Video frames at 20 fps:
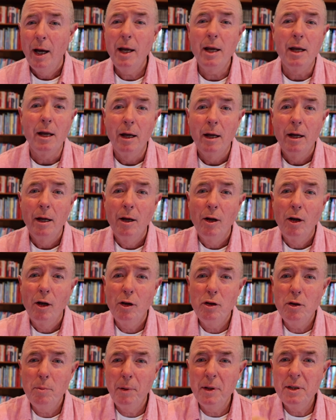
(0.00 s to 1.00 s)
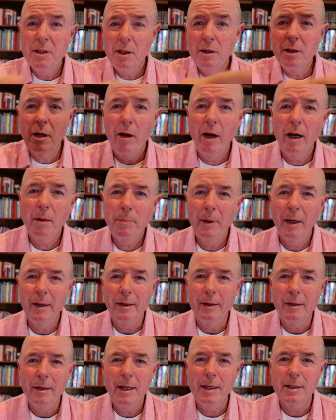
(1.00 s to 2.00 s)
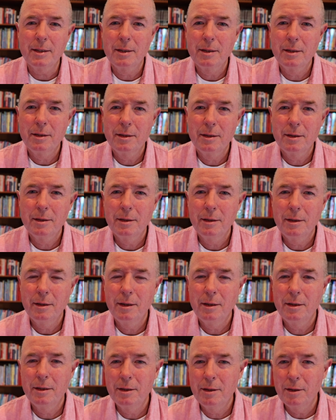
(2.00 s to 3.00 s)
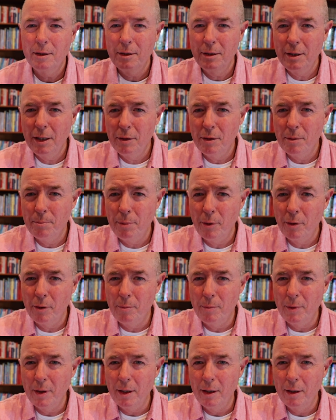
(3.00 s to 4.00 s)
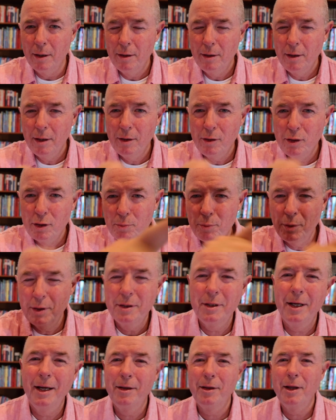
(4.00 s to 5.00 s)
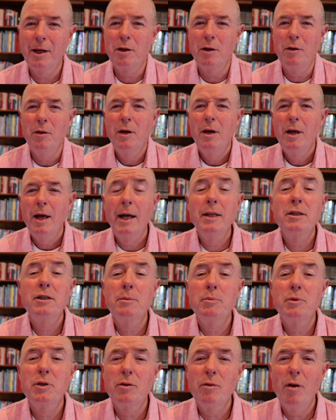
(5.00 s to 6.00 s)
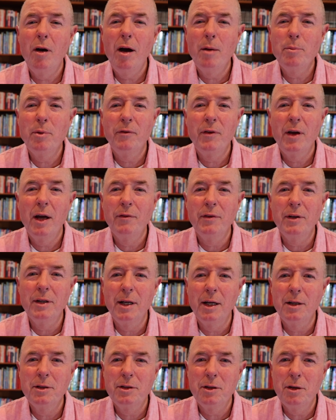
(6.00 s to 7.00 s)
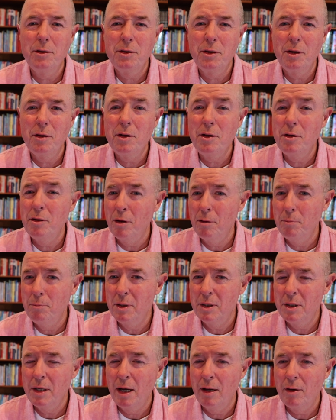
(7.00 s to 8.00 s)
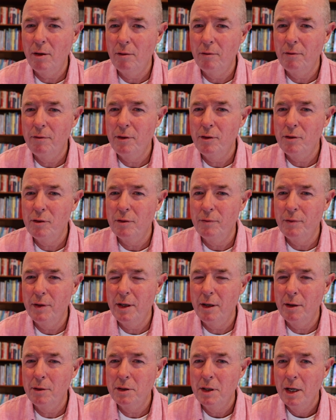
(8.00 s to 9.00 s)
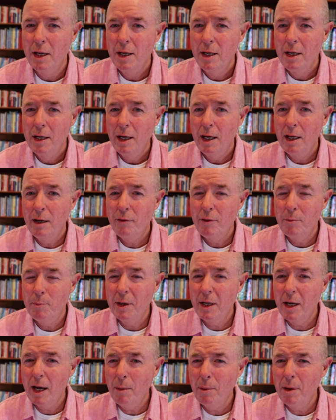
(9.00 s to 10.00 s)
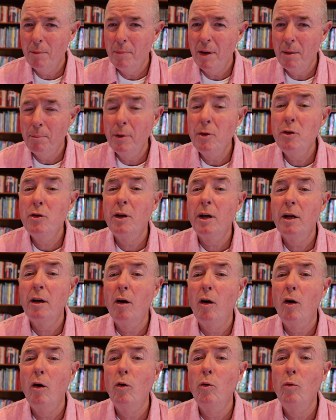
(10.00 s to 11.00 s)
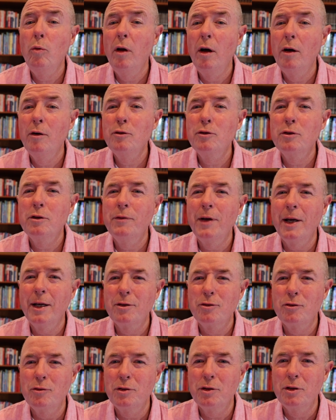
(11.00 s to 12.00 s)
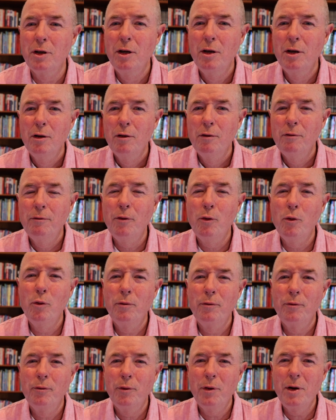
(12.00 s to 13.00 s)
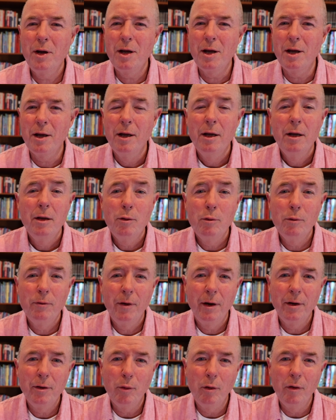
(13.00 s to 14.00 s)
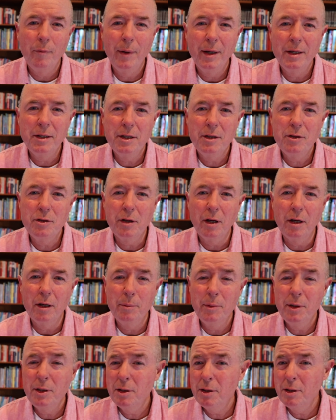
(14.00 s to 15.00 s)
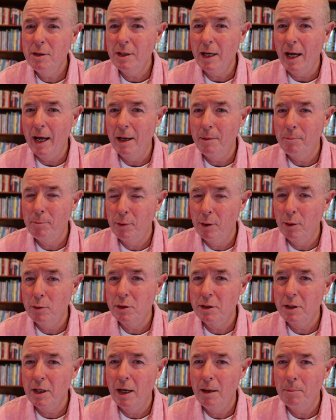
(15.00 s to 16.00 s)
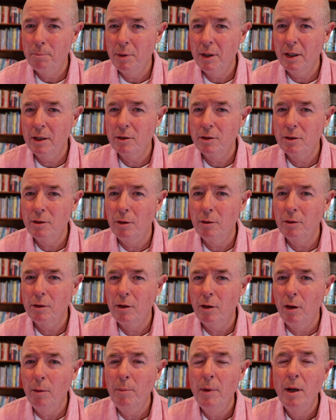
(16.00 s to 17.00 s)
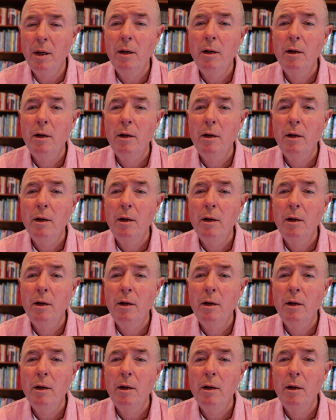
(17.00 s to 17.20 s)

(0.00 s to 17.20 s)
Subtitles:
Hey, can you please hit the like button? Yes, it's down the bottom there. Yeah, just press that, thank you. And subscribe if you haven't done so, so that you don't miss out on future videos. And if you become a member, you get a whole host of extras for free. You'll find all of my digital images at prostarpics.com.